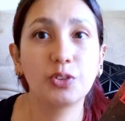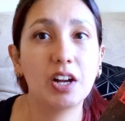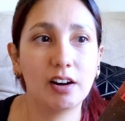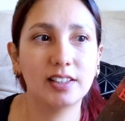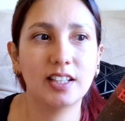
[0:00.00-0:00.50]

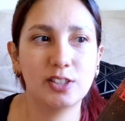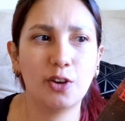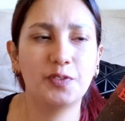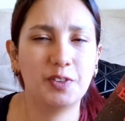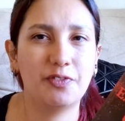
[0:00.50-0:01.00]
regardless
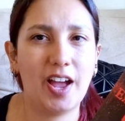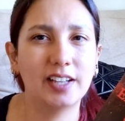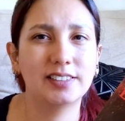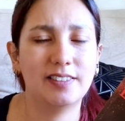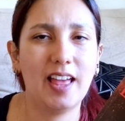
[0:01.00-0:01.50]
of the
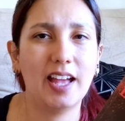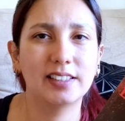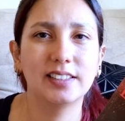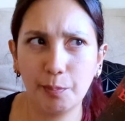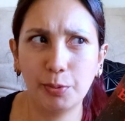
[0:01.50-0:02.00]
fact that
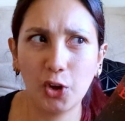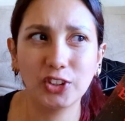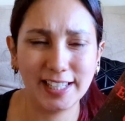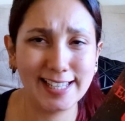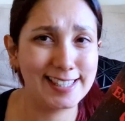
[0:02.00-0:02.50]
the
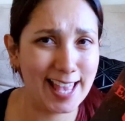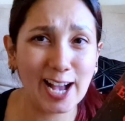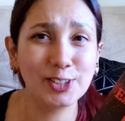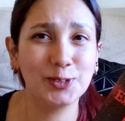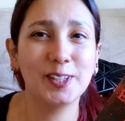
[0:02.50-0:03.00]
plot is
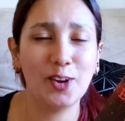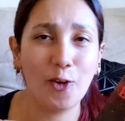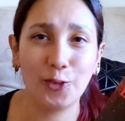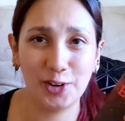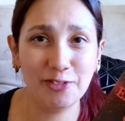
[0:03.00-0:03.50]
actually
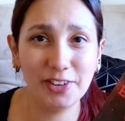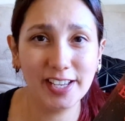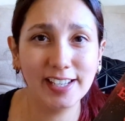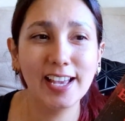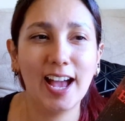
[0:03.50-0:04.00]

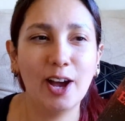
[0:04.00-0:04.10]
horrific,